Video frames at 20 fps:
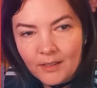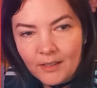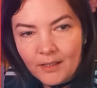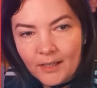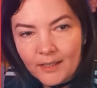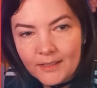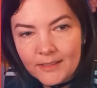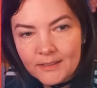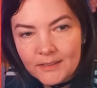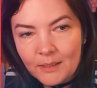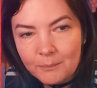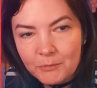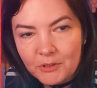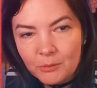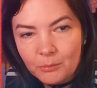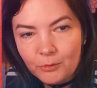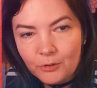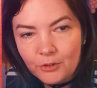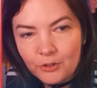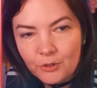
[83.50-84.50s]

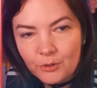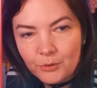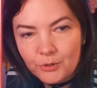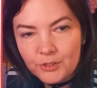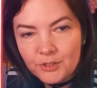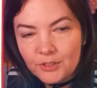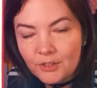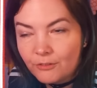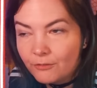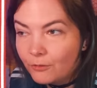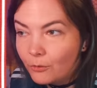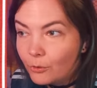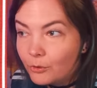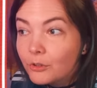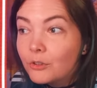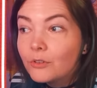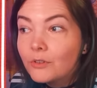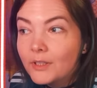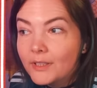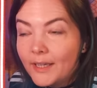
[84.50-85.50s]
acceptable use for
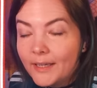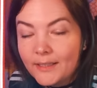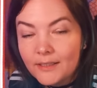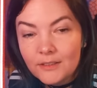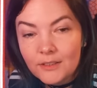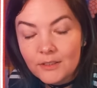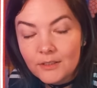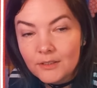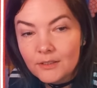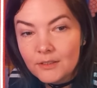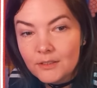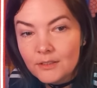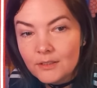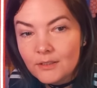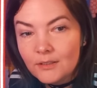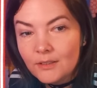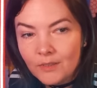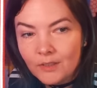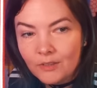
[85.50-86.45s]
creators.